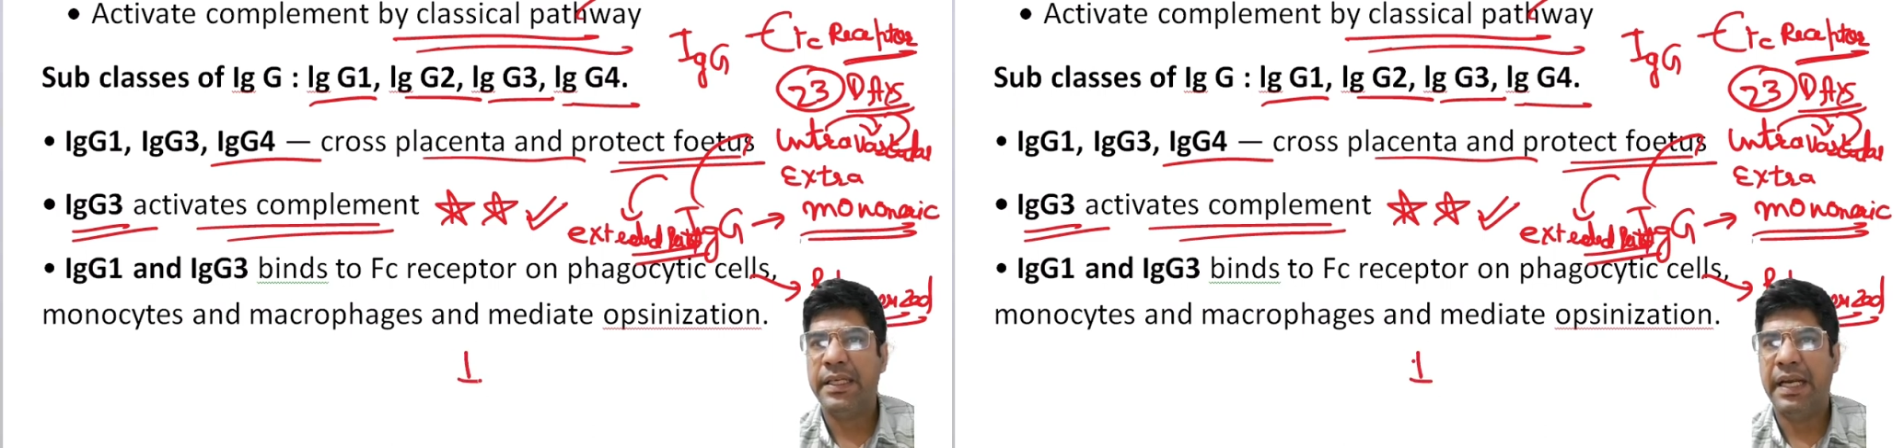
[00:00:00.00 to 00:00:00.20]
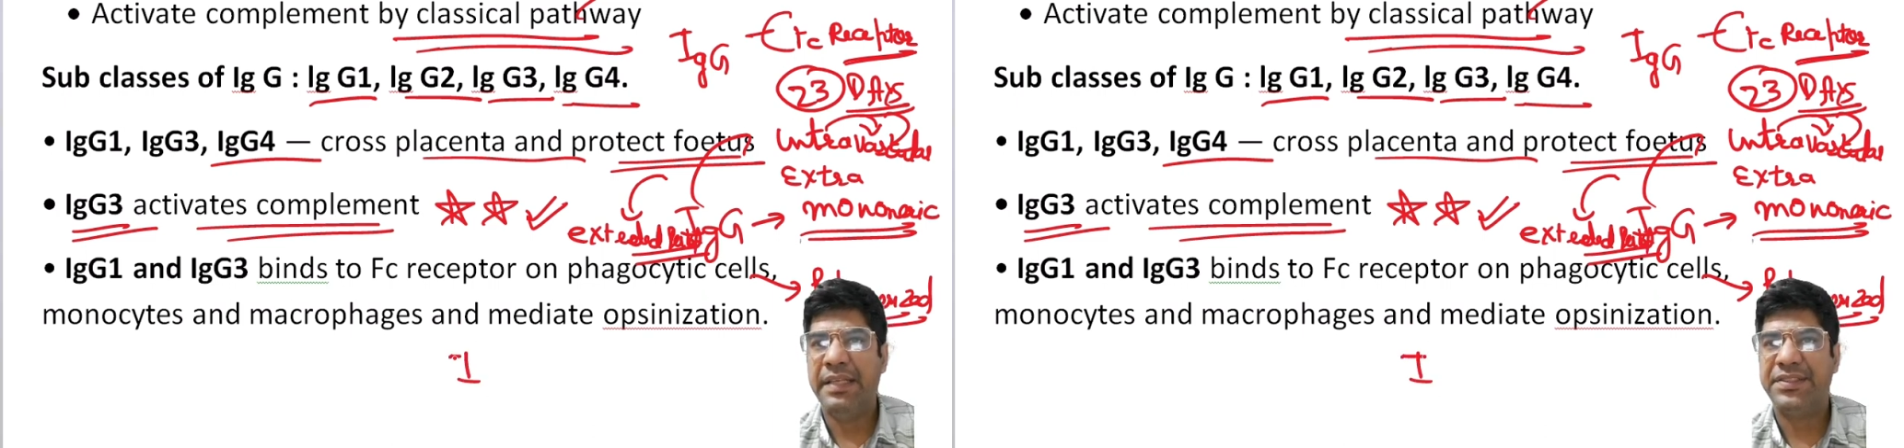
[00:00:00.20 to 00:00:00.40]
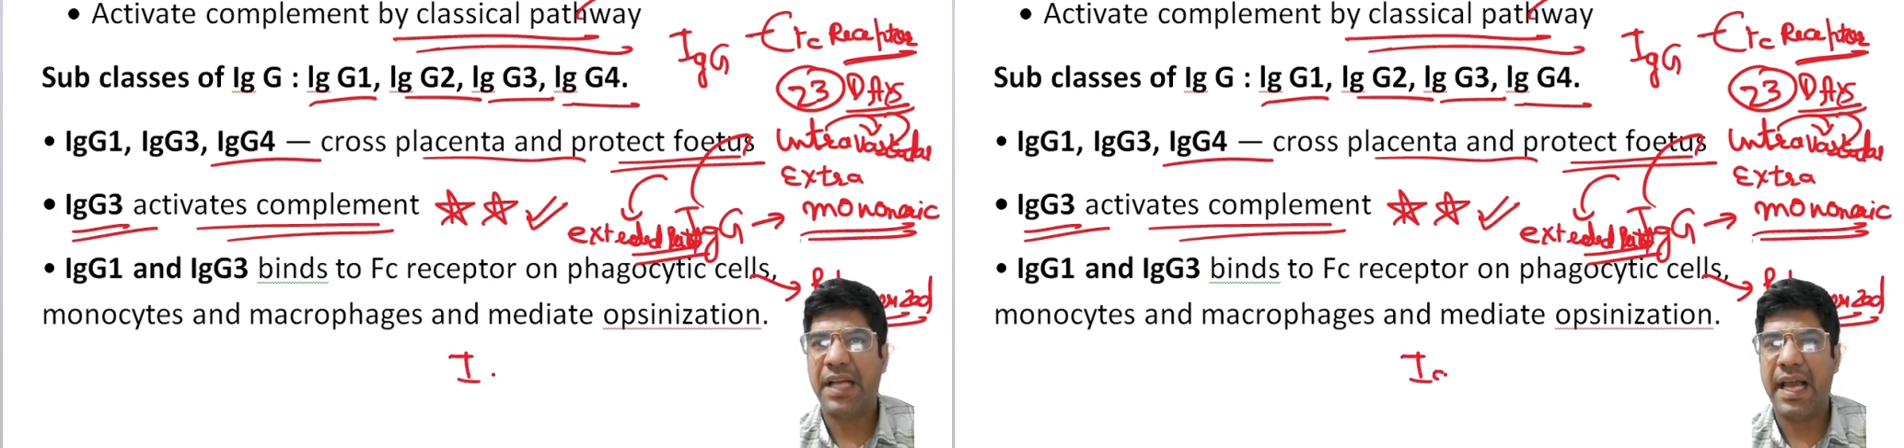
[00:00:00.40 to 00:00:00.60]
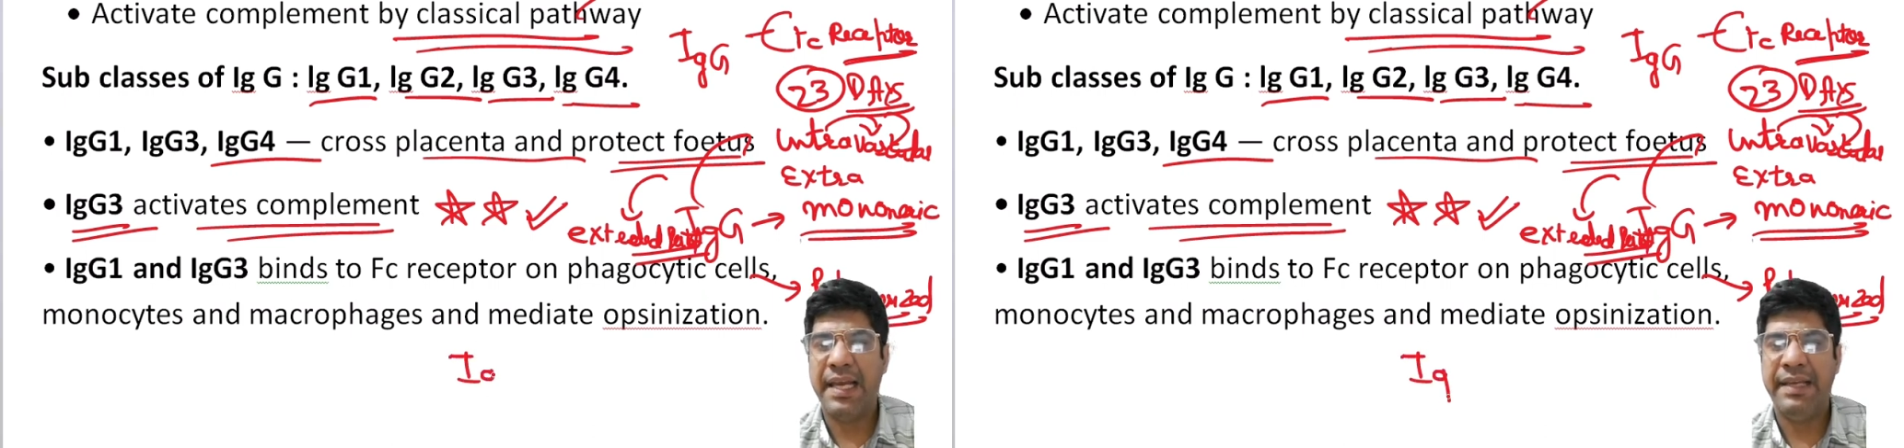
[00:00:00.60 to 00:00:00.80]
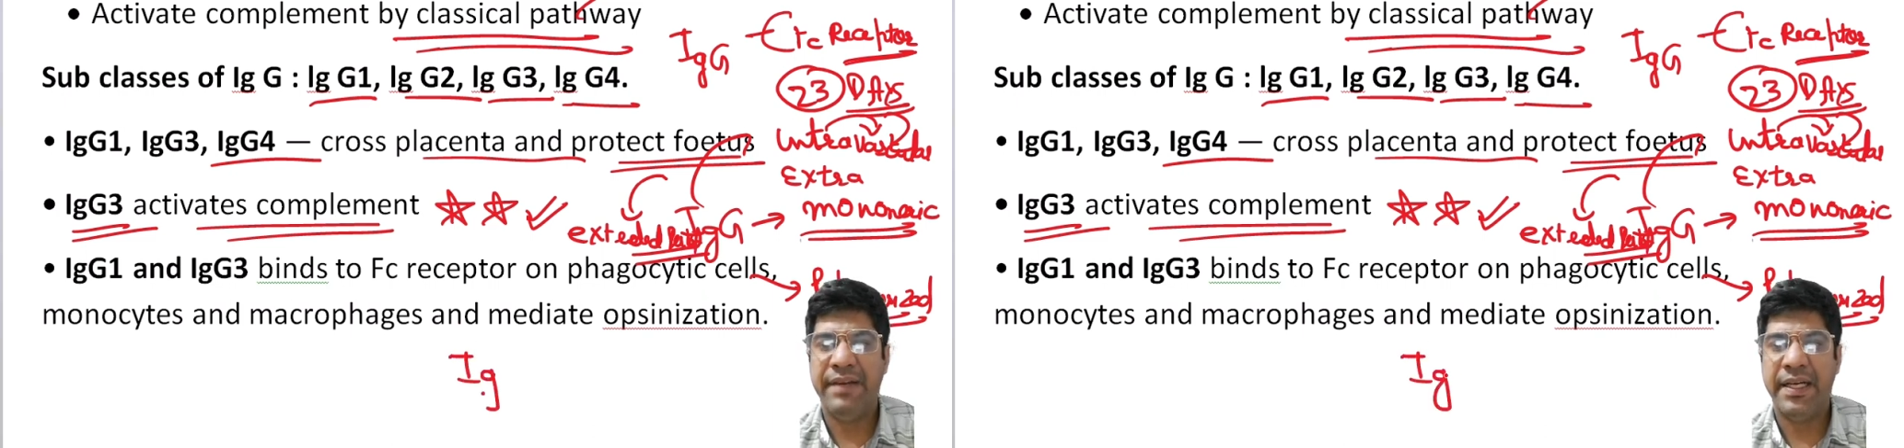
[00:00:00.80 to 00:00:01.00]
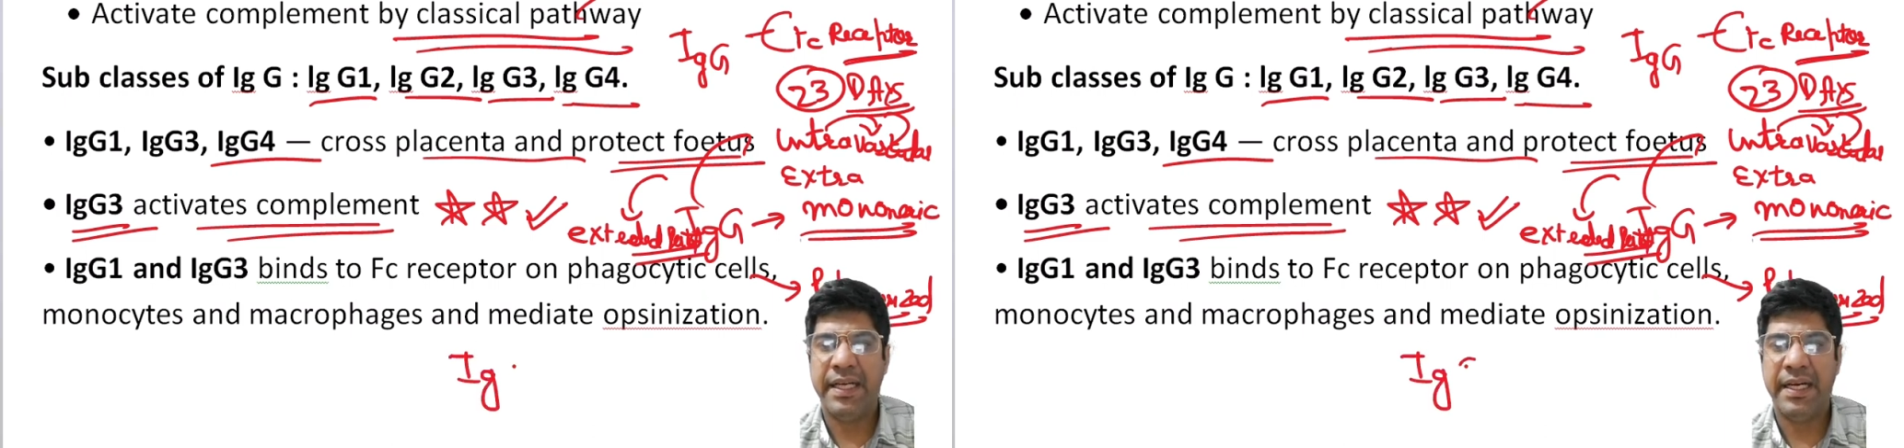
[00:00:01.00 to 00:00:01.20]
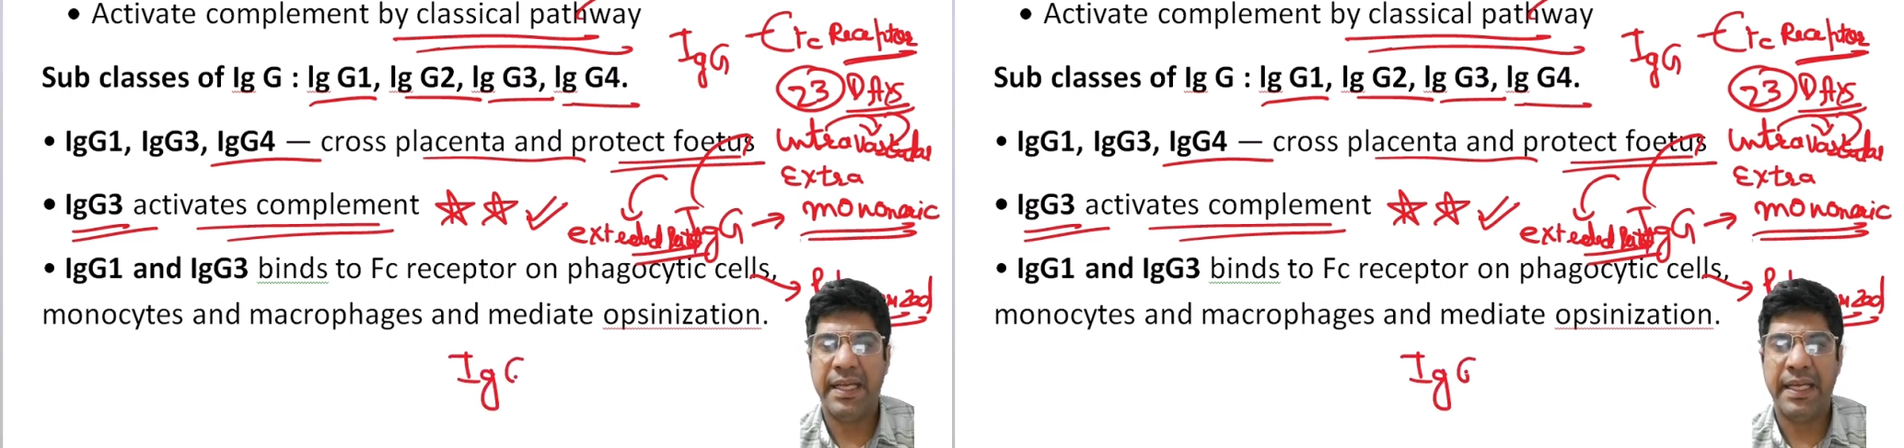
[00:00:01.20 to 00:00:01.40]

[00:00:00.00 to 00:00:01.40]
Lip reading: it's elevated